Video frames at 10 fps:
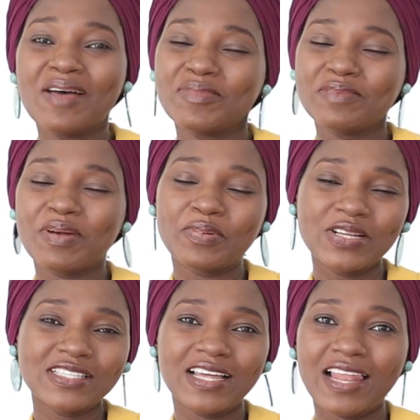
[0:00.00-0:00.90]
and in my
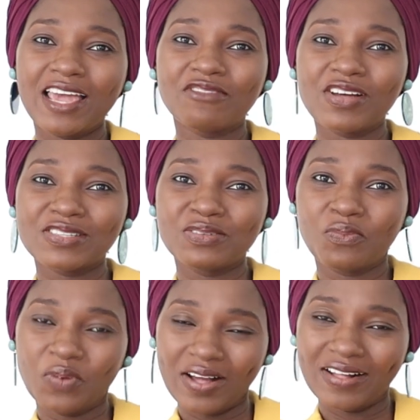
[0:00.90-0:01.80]
personal life as
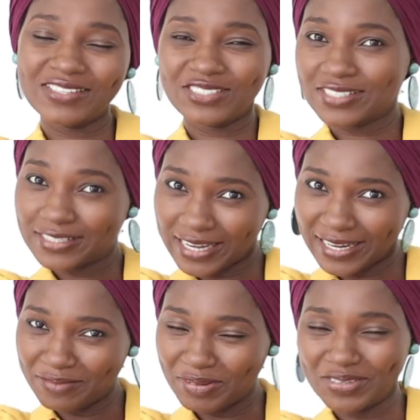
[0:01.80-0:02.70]
well. Just a
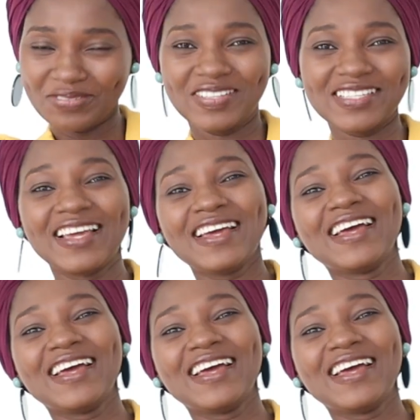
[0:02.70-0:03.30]
tiny bit of it.